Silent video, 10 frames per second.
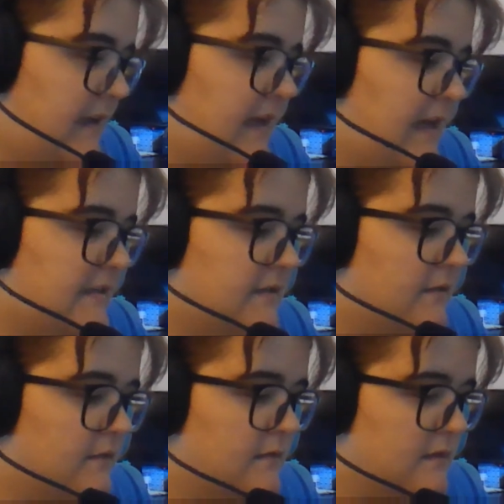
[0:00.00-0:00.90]
I had
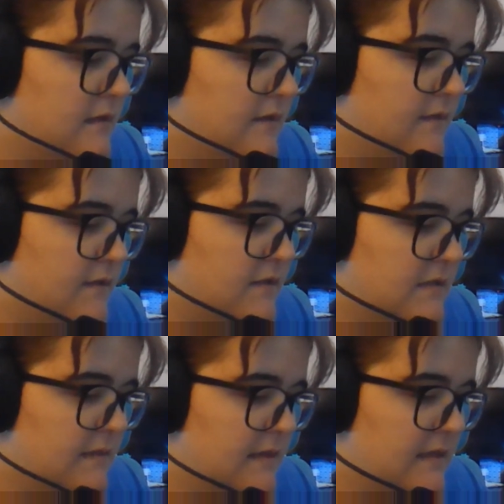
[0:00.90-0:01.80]
solar
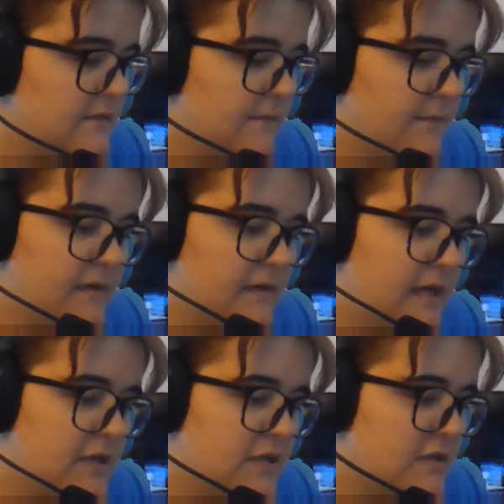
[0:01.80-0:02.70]
efficiency readings from 3
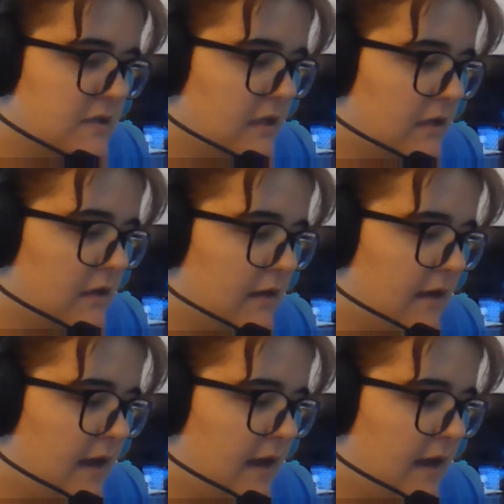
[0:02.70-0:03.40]
locations along an